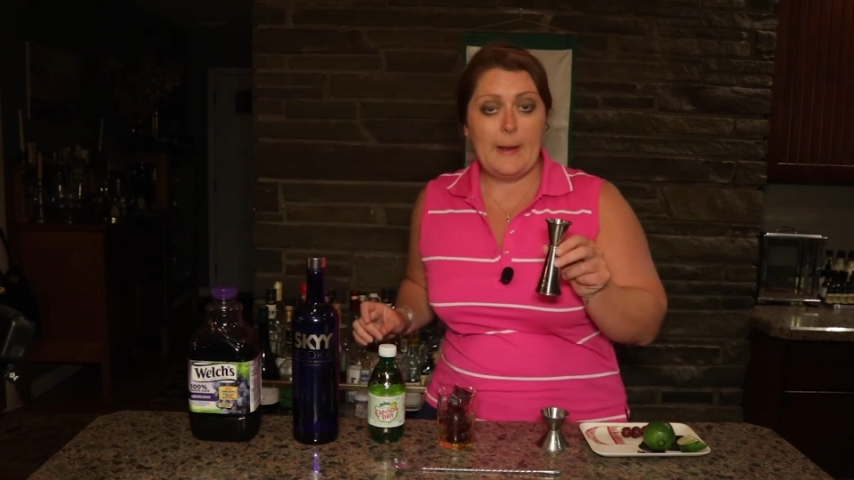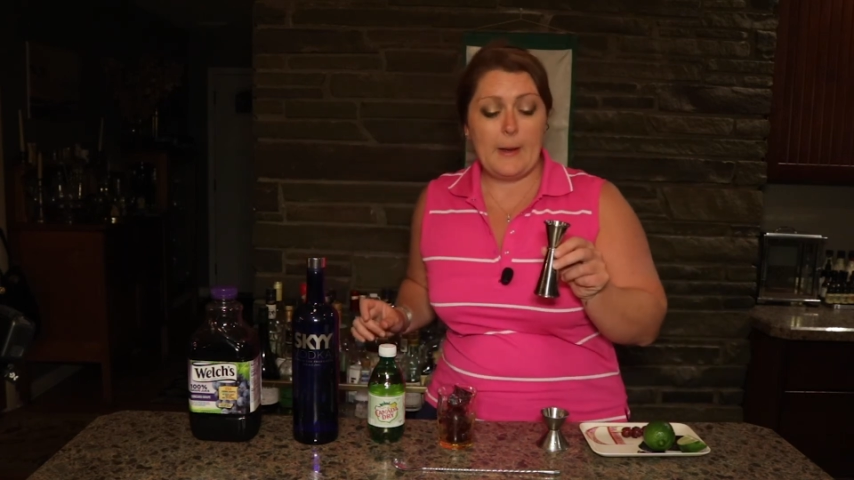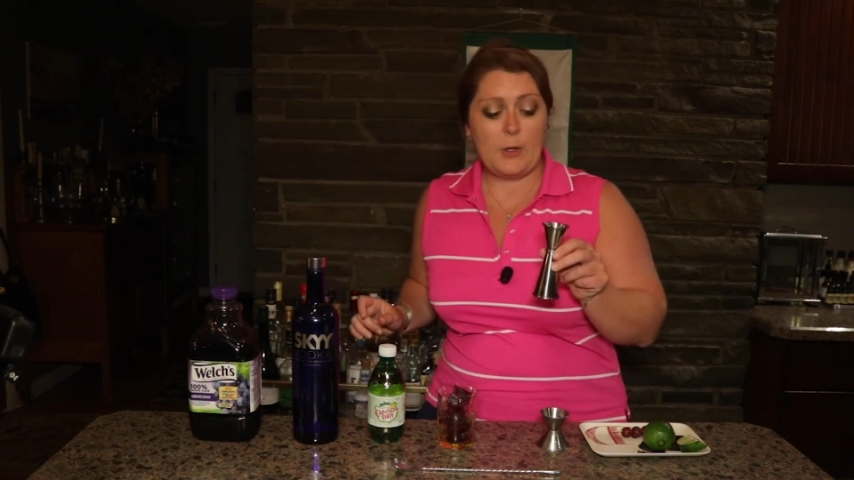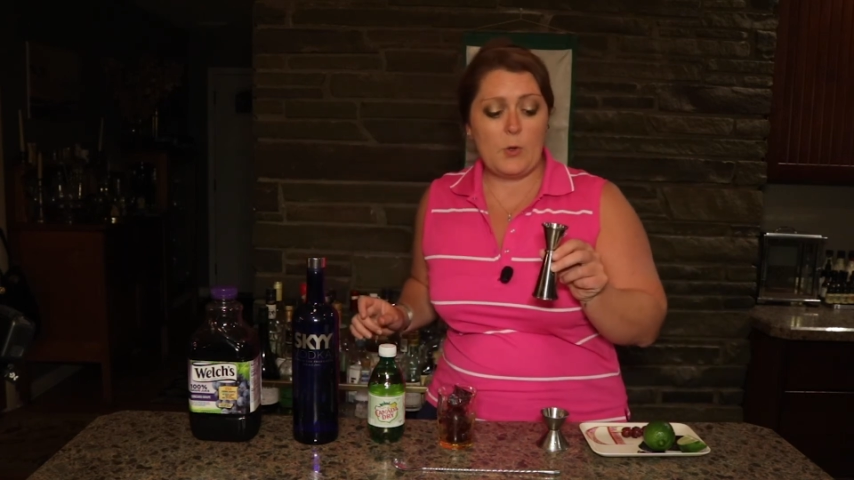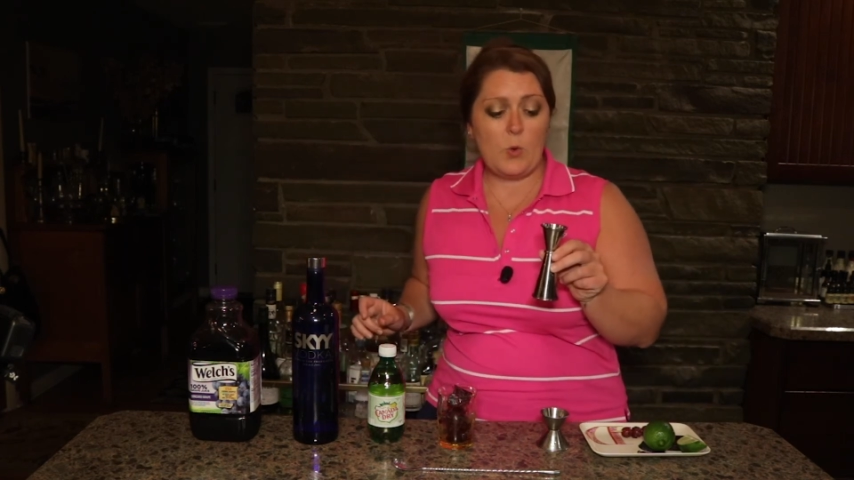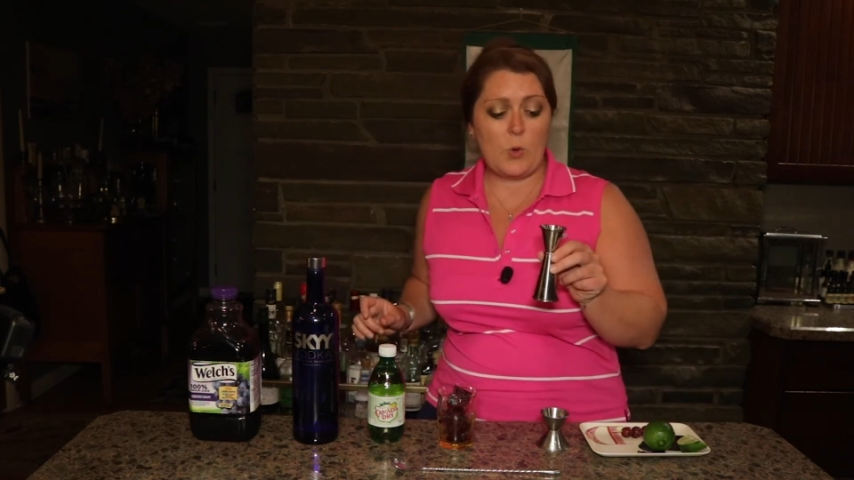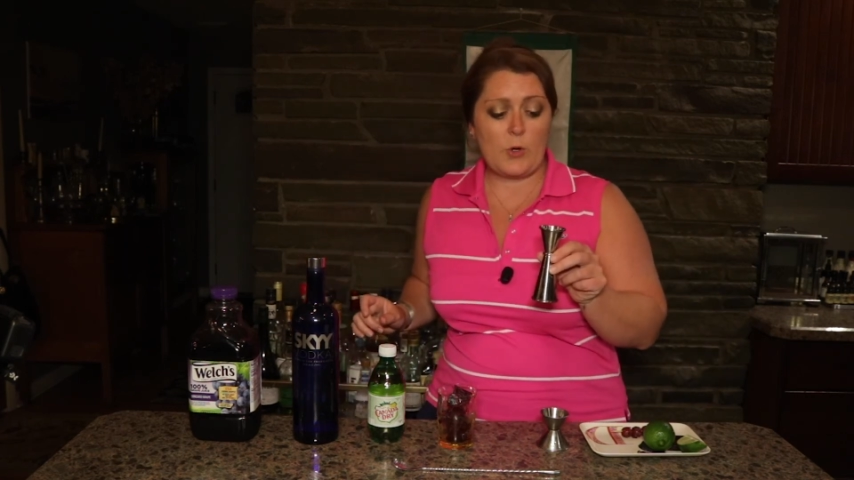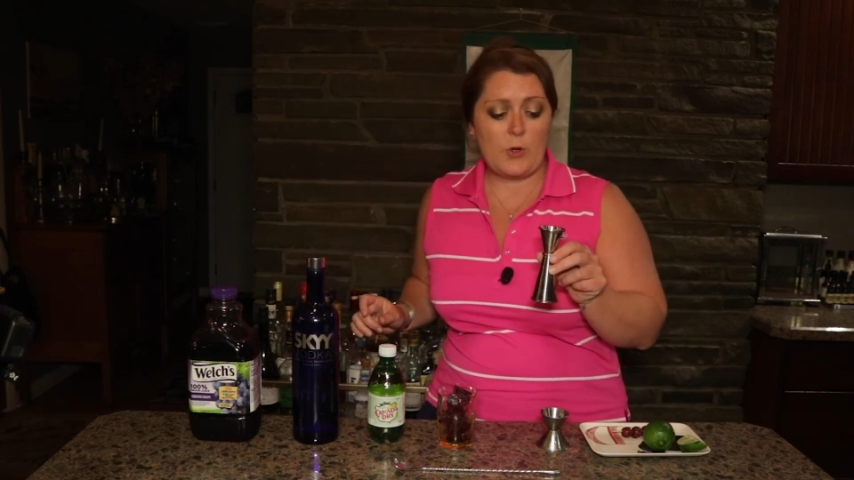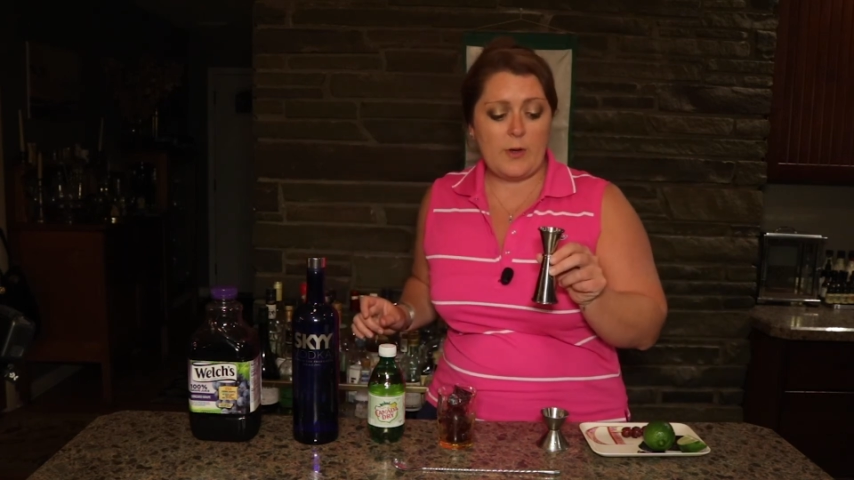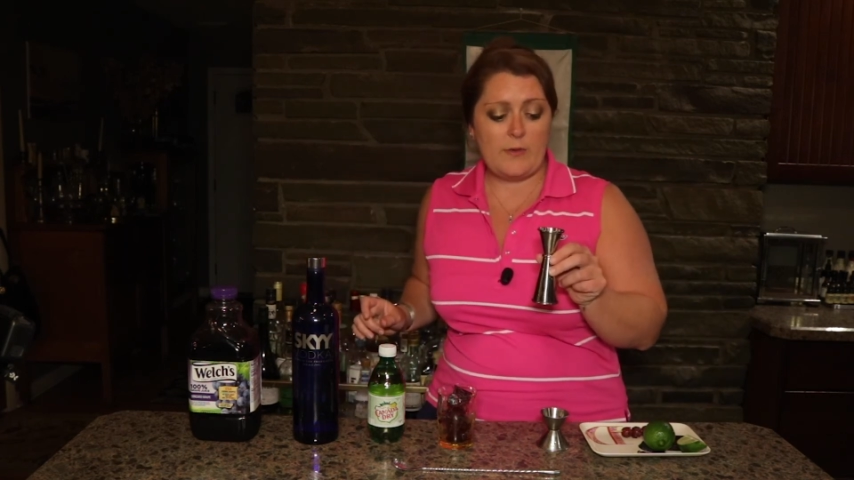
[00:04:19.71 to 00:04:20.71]
a
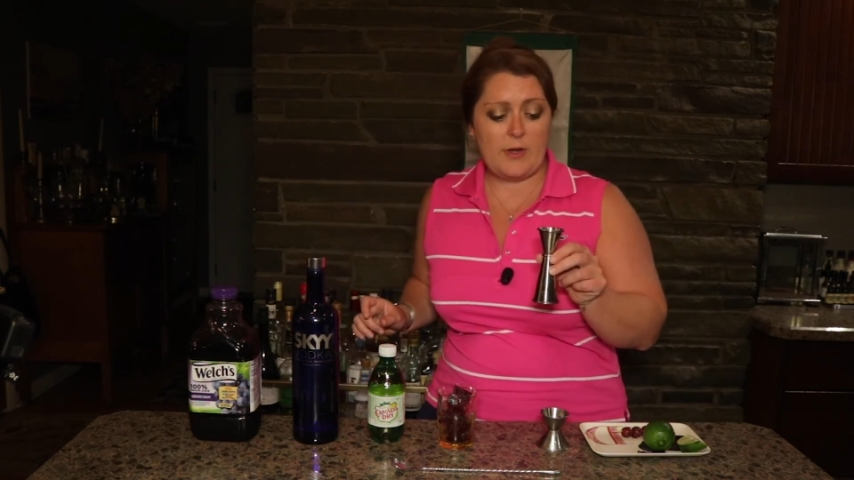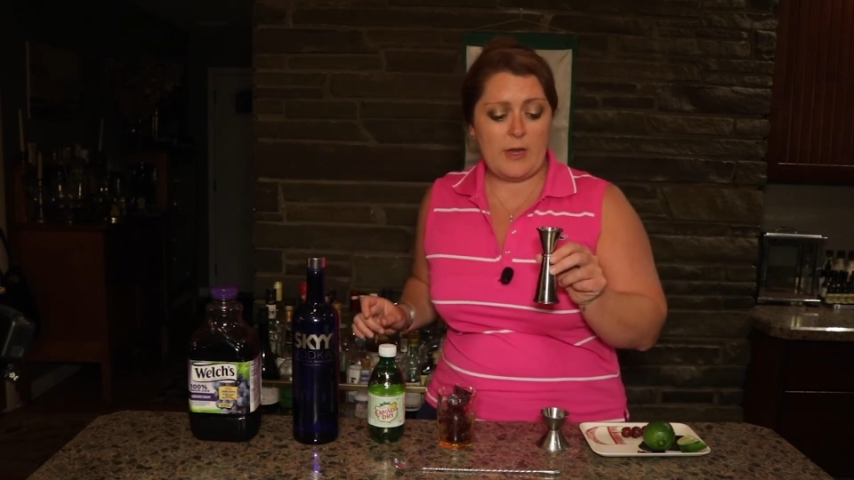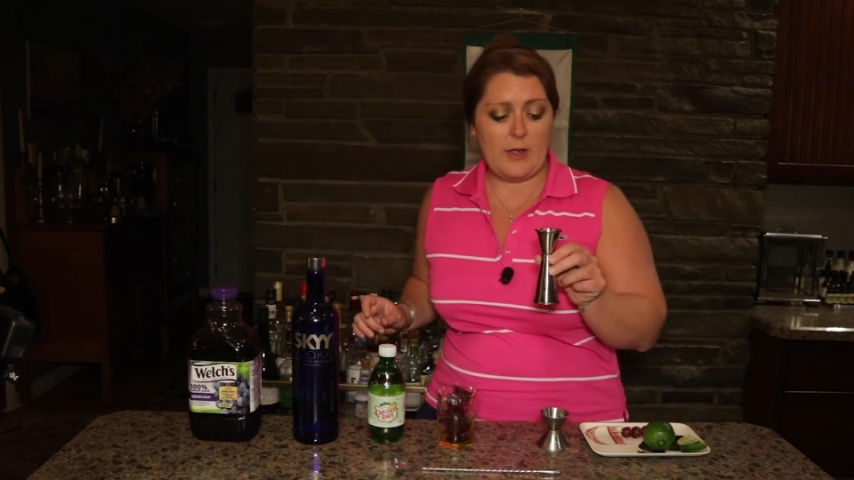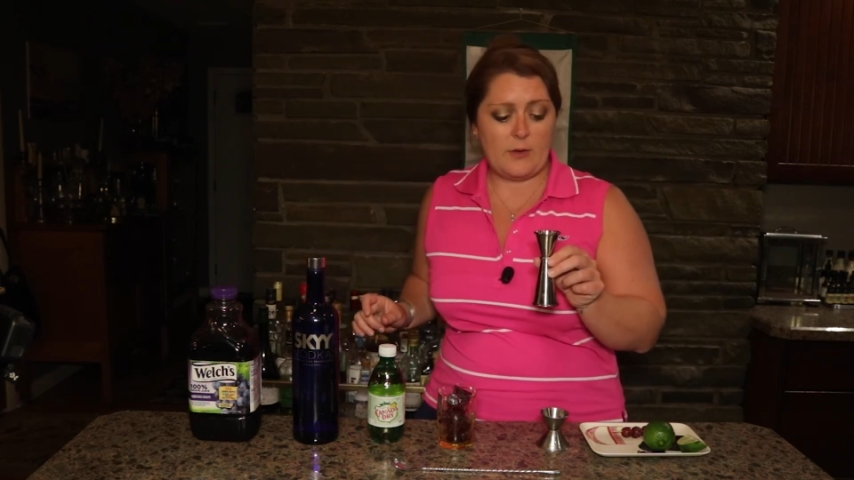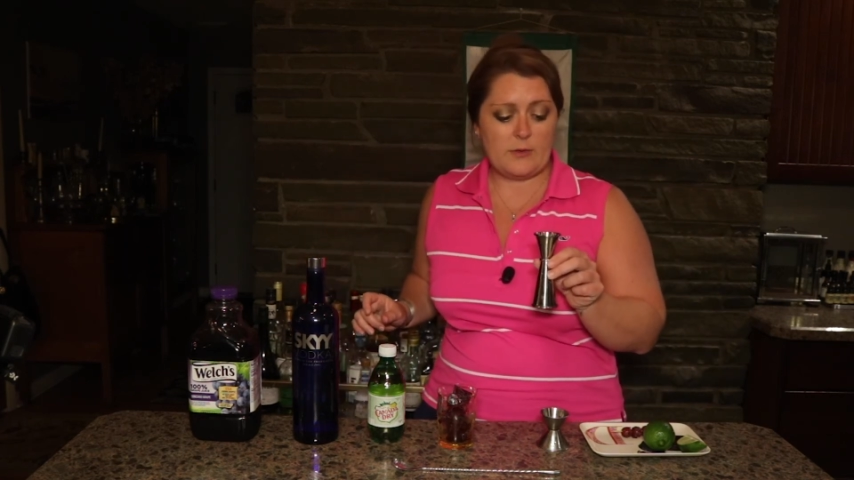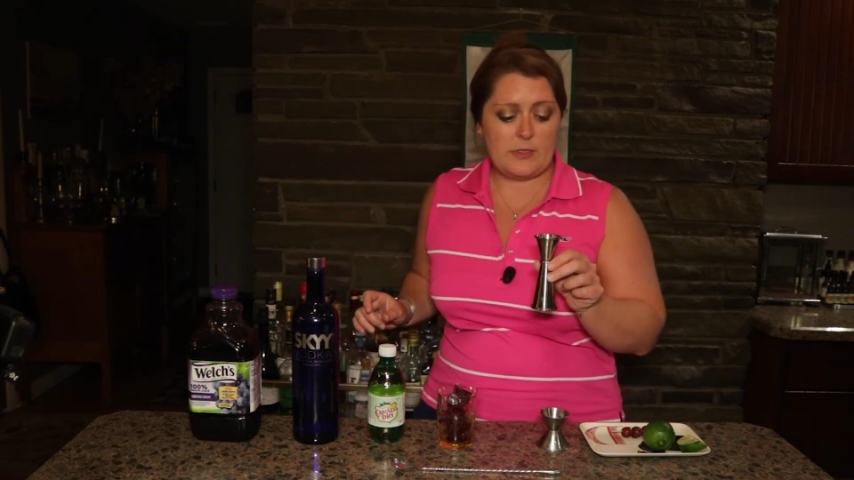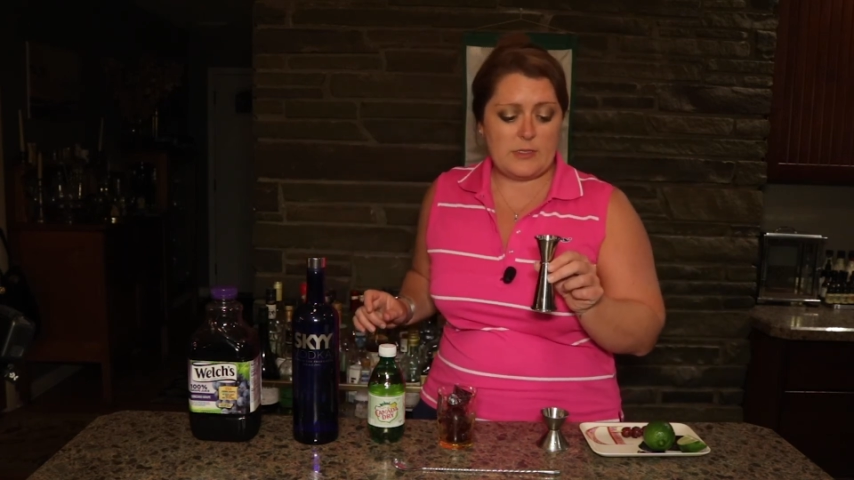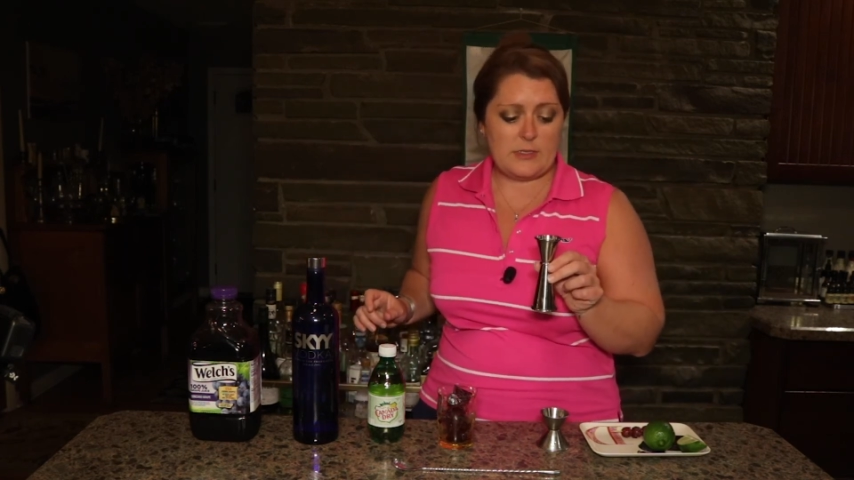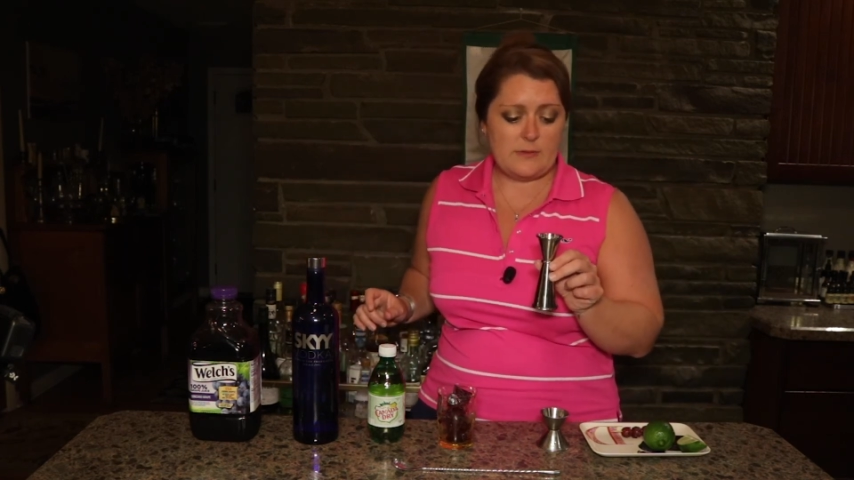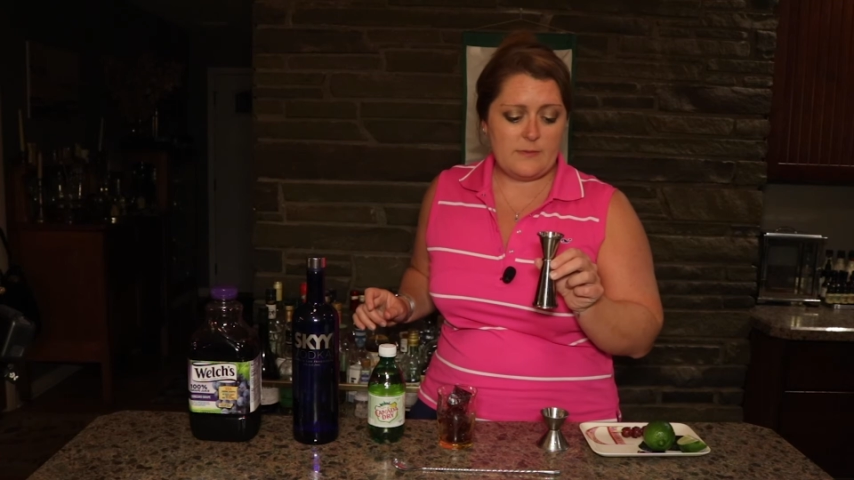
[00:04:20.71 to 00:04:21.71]
quarter of an ounce.